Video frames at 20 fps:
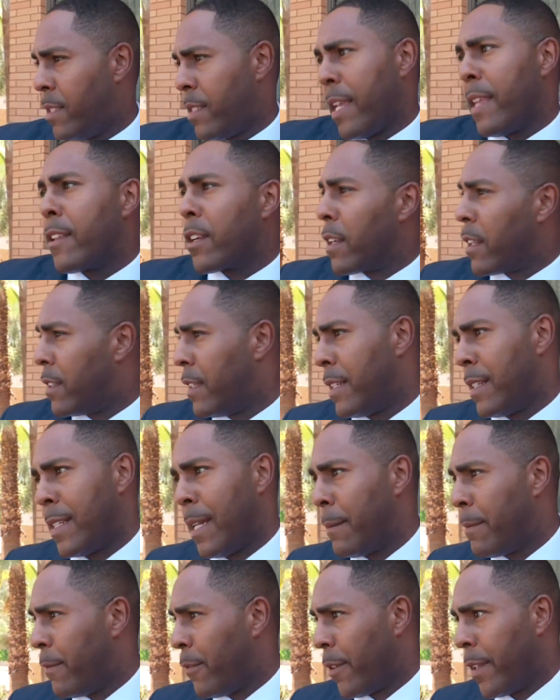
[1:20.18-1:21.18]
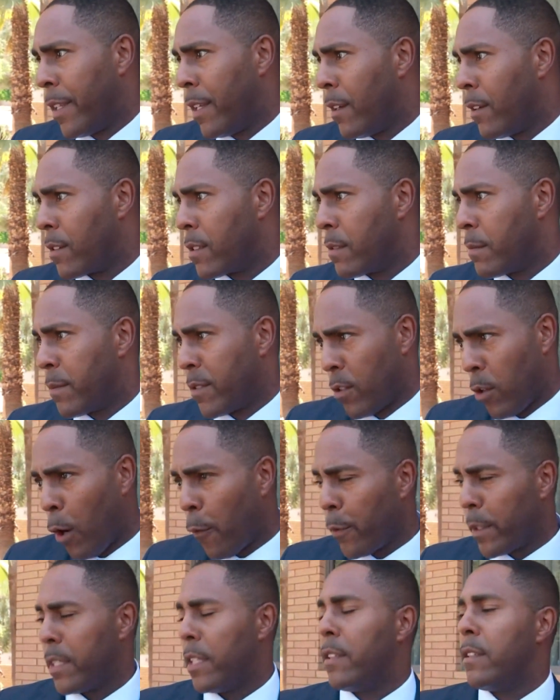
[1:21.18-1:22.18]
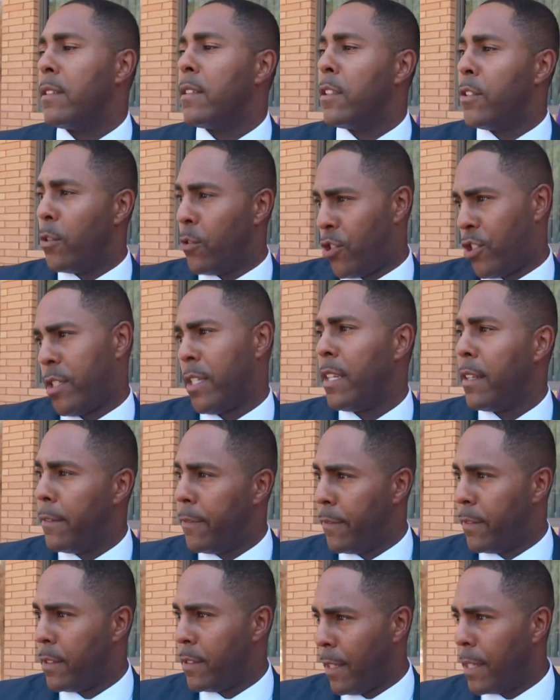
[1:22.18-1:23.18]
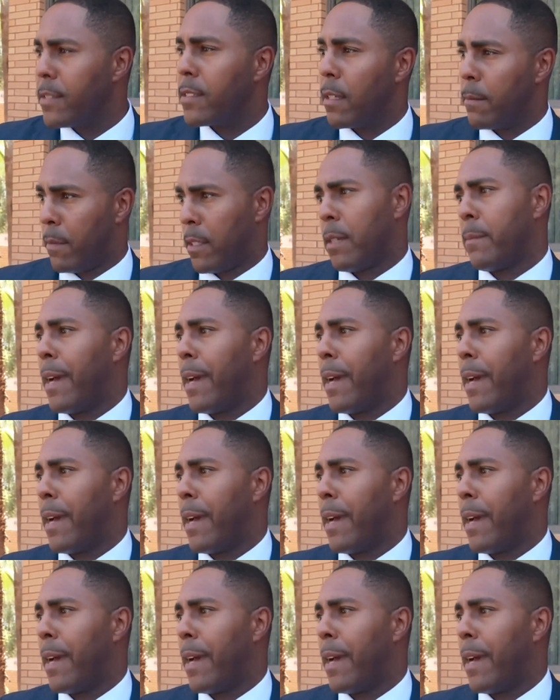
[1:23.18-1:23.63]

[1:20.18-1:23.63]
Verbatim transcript: saying they're going to clean it up for years. So hopefully the, the, new chief does something